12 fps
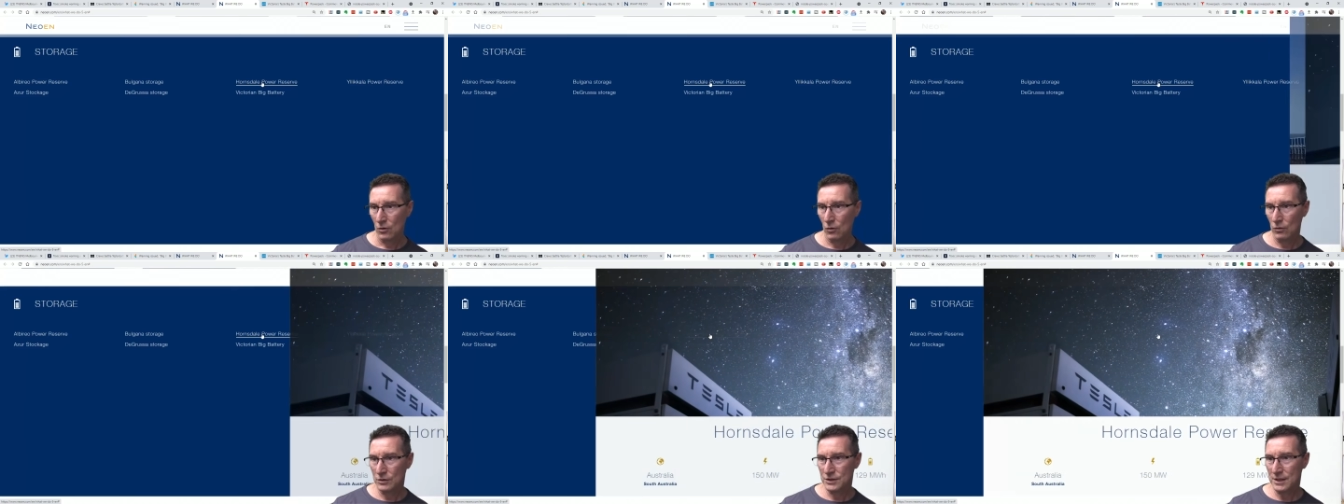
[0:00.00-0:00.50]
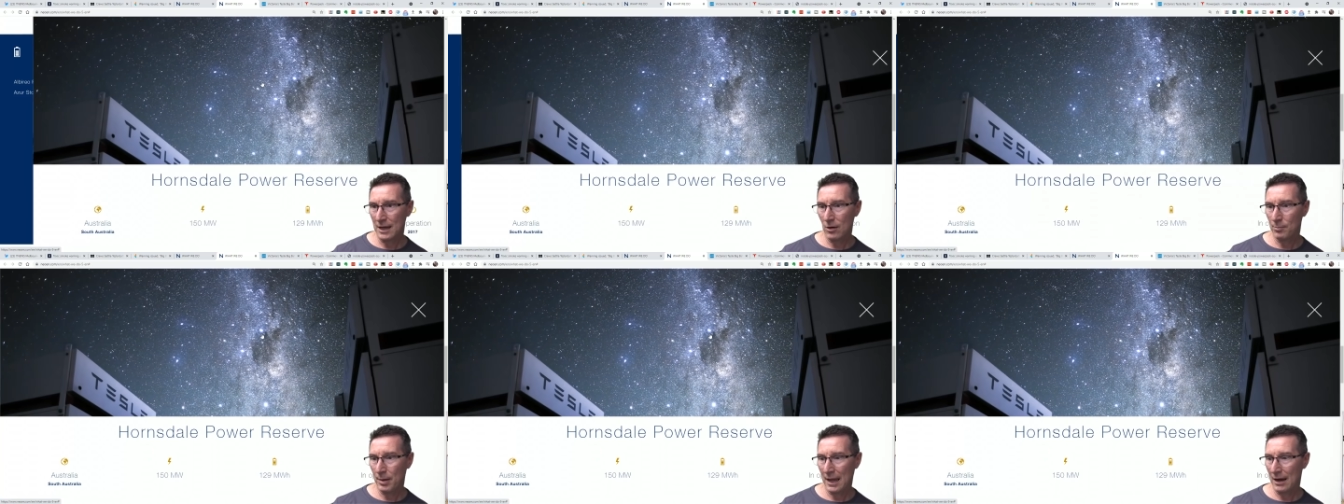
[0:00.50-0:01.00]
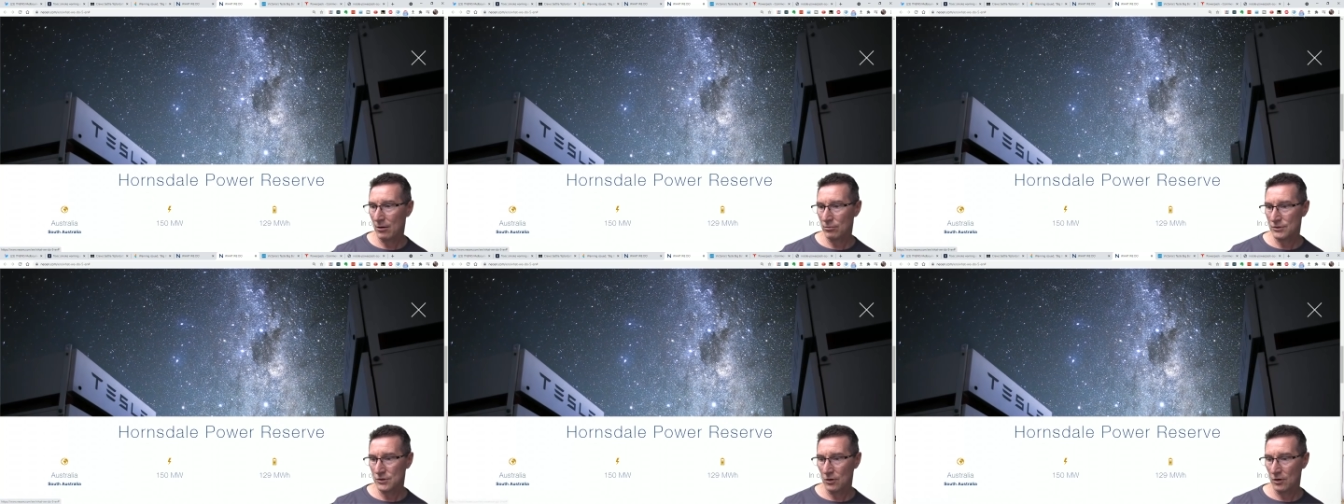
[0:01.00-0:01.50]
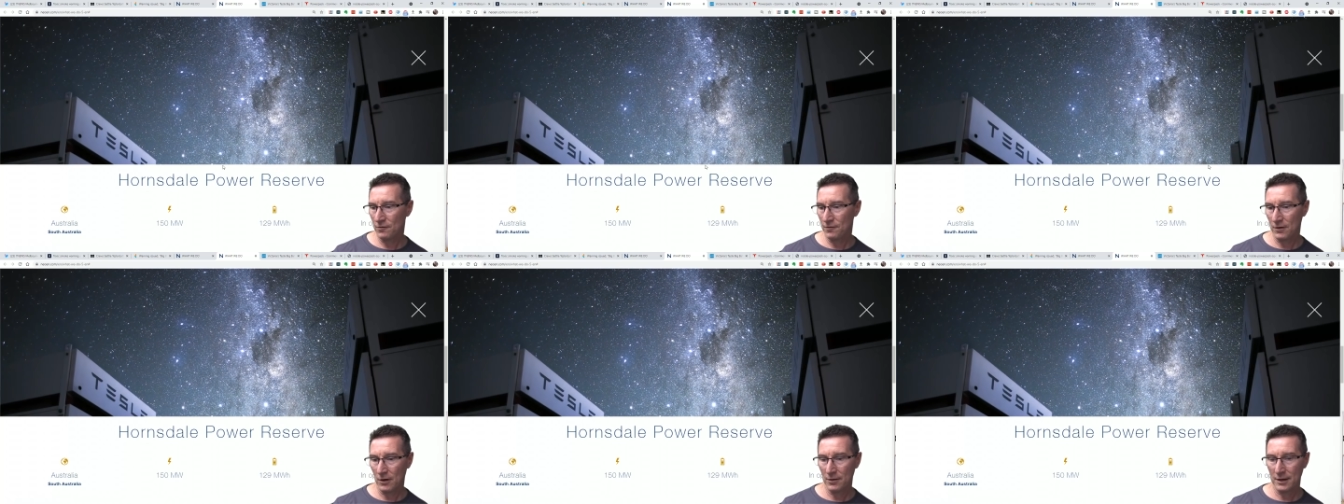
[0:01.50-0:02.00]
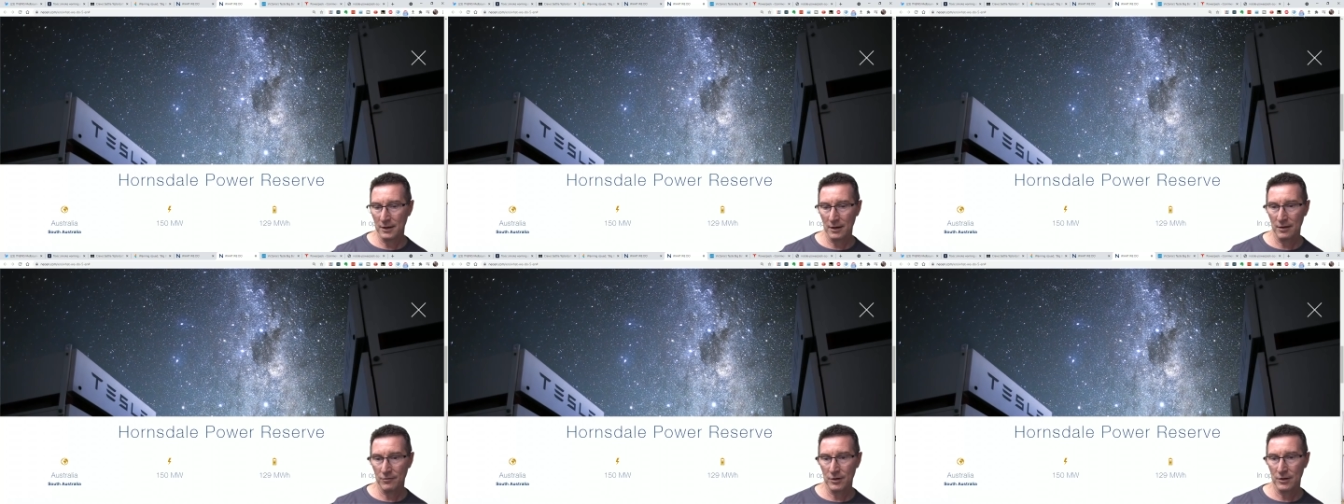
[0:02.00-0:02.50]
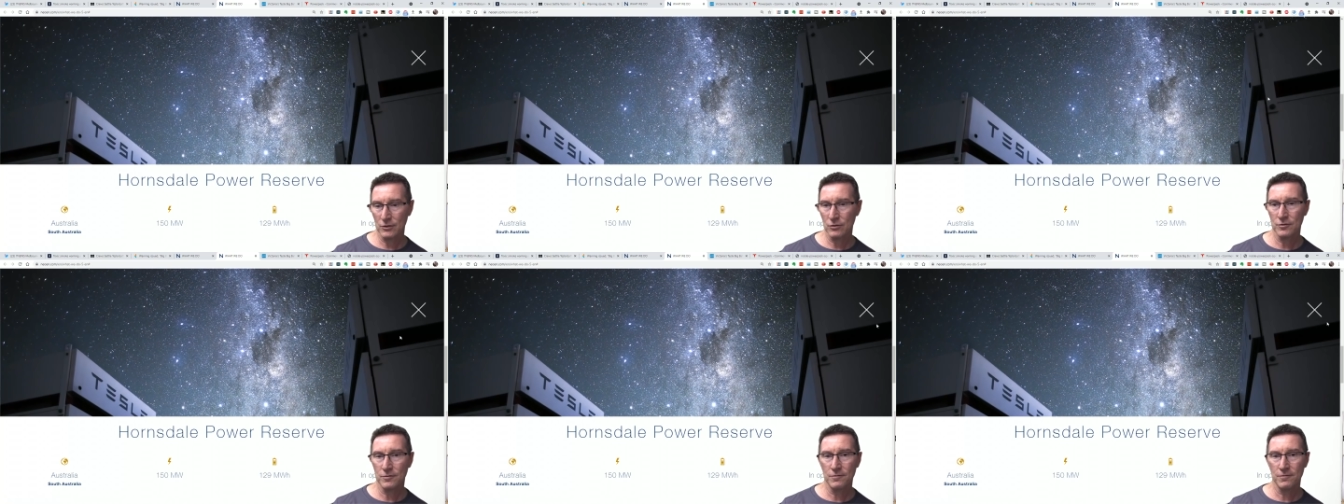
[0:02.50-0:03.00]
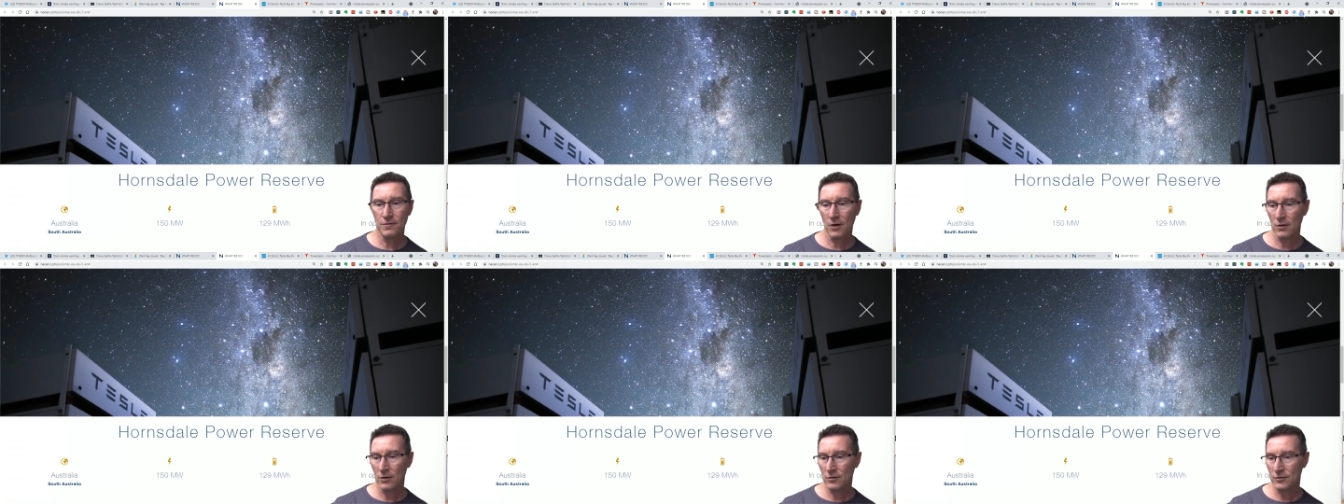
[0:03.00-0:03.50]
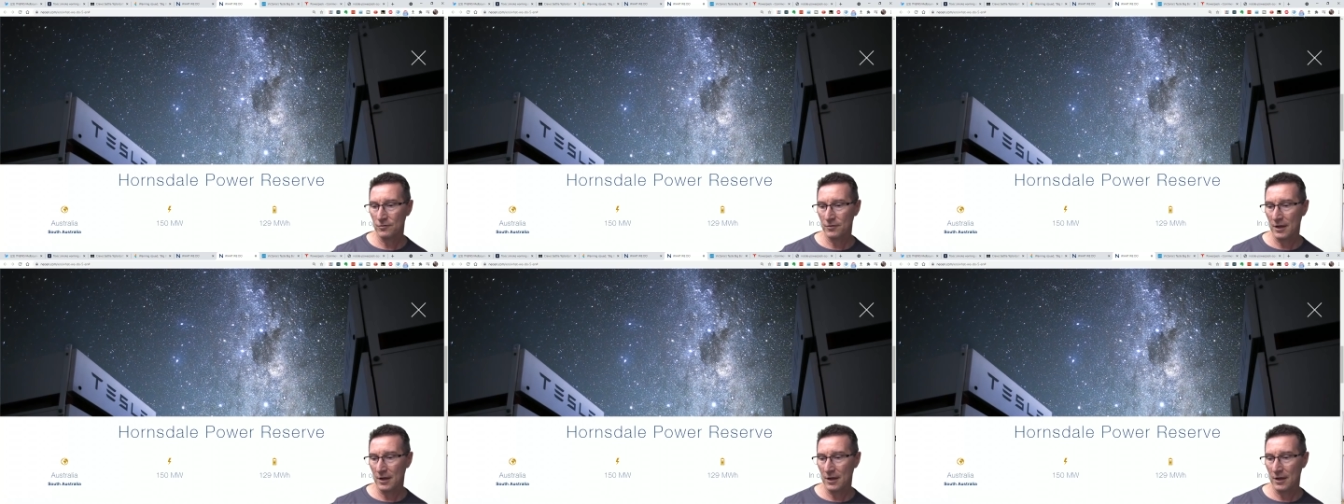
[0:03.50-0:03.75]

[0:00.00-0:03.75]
Hornsdale Power Reserve, uh, they don't have any good photos of